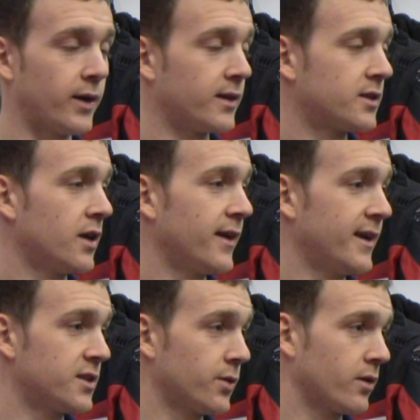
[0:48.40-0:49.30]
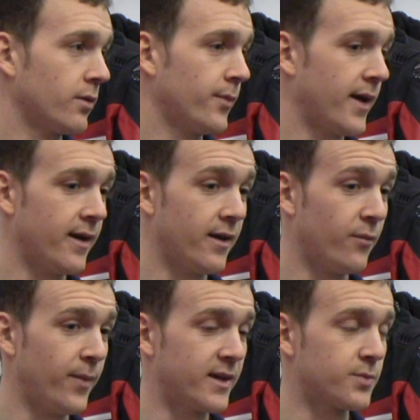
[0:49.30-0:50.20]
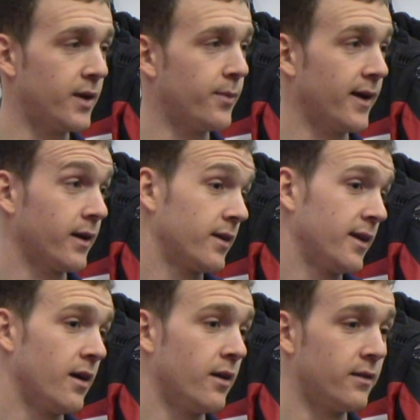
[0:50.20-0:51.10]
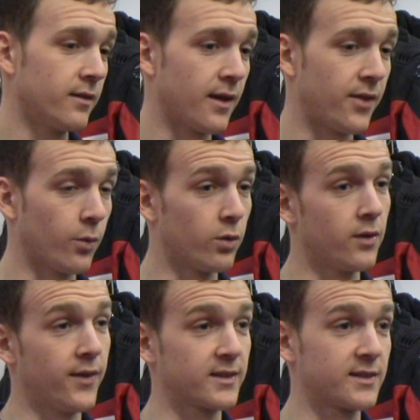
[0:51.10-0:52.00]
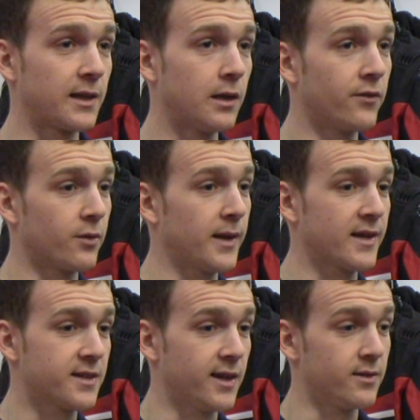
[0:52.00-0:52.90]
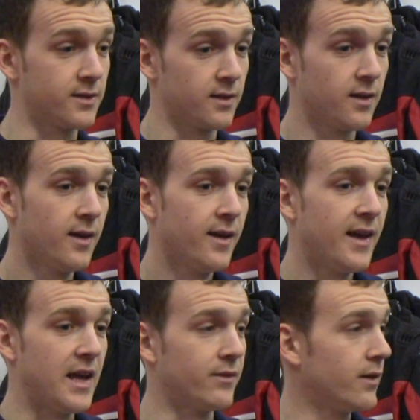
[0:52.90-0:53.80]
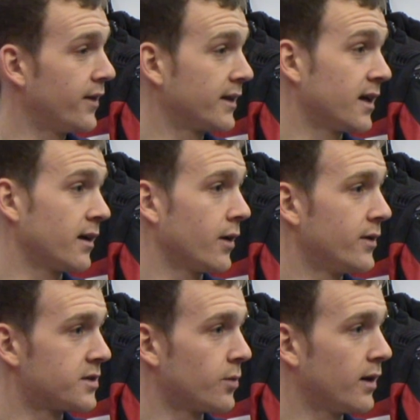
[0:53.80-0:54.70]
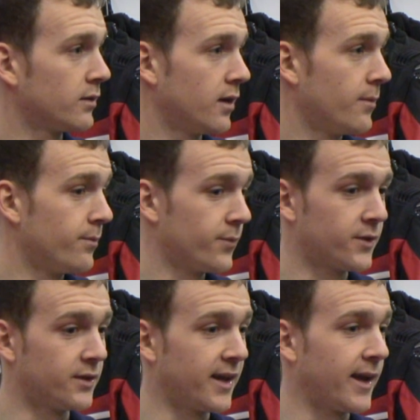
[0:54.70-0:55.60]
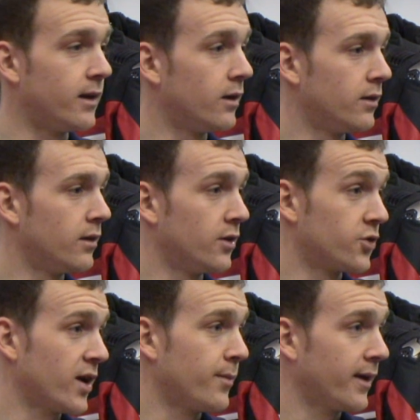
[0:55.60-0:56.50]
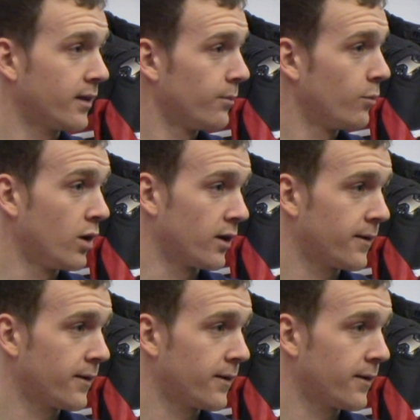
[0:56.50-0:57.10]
turn that into a competitive BSB bike, and I think one of the things I did learn from last year is, even if things aren't going so well, to dig in and try and make them work.